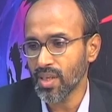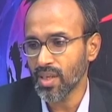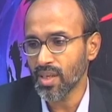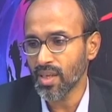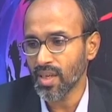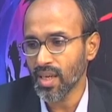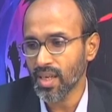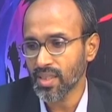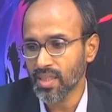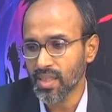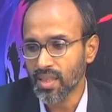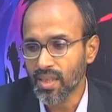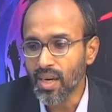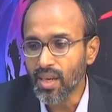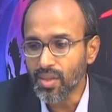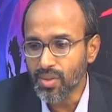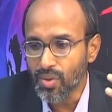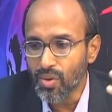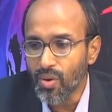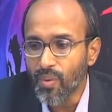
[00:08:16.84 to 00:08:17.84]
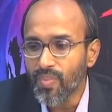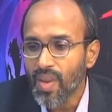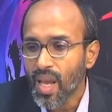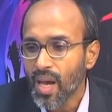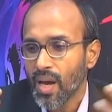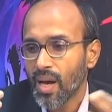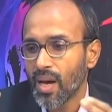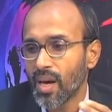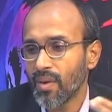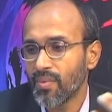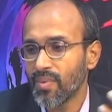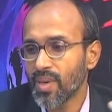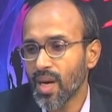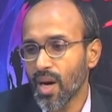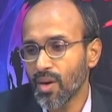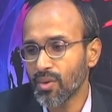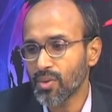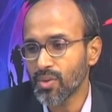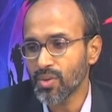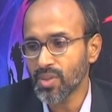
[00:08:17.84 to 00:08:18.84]
etc. So, we
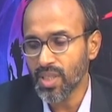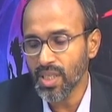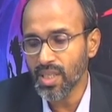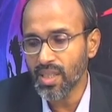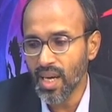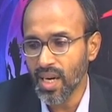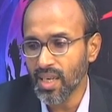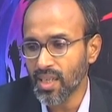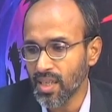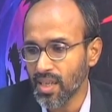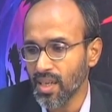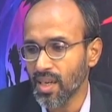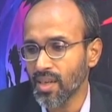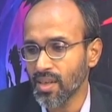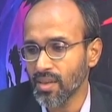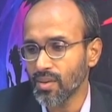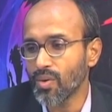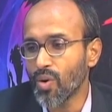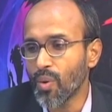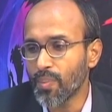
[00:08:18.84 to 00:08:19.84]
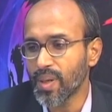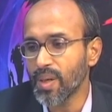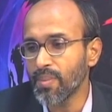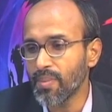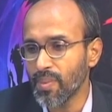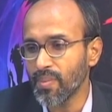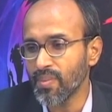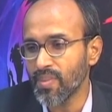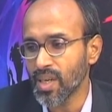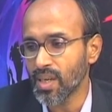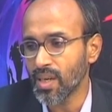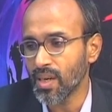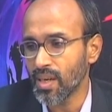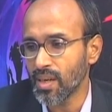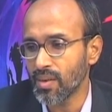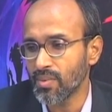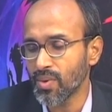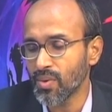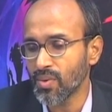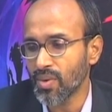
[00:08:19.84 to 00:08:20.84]
have to see that optimum
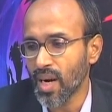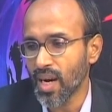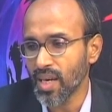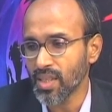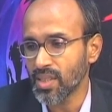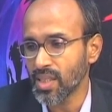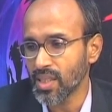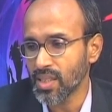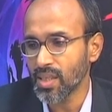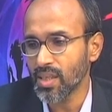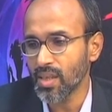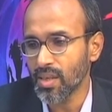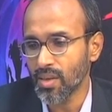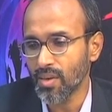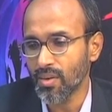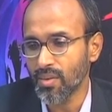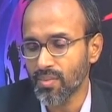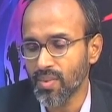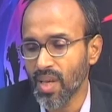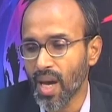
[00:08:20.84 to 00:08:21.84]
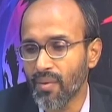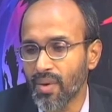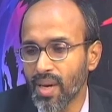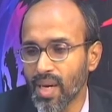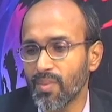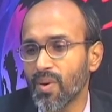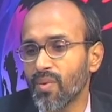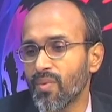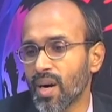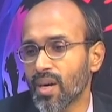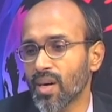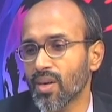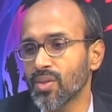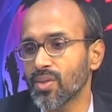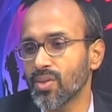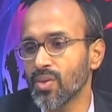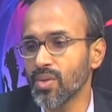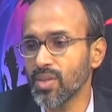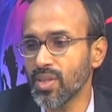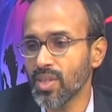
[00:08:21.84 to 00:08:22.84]
utilization of the available water
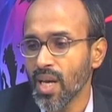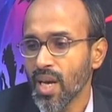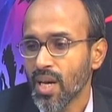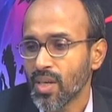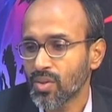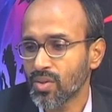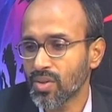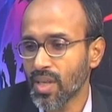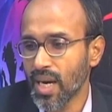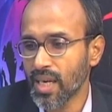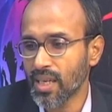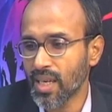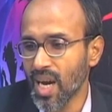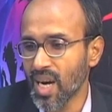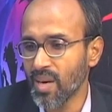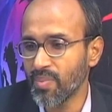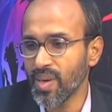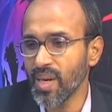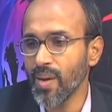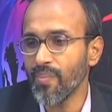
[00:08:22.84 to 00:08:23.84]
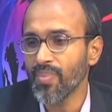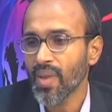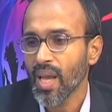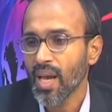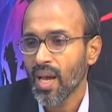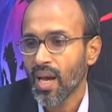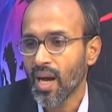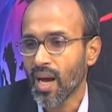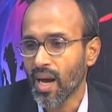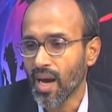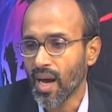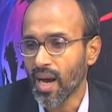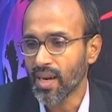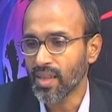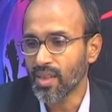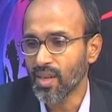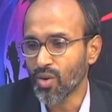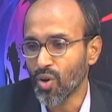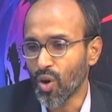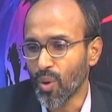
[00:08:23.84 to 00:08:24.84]
resource. So, that can be
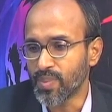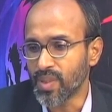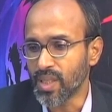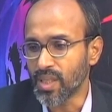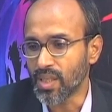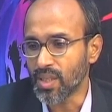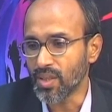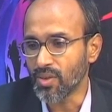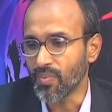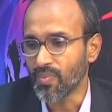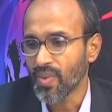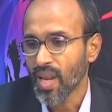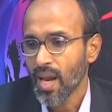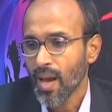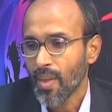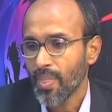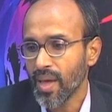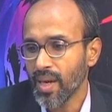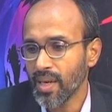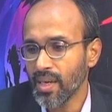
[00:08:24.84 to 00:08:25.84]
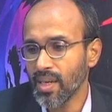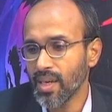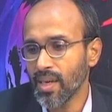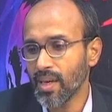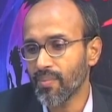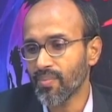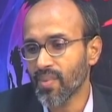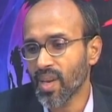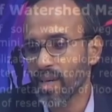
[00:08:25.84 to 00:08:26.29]
another objective. Then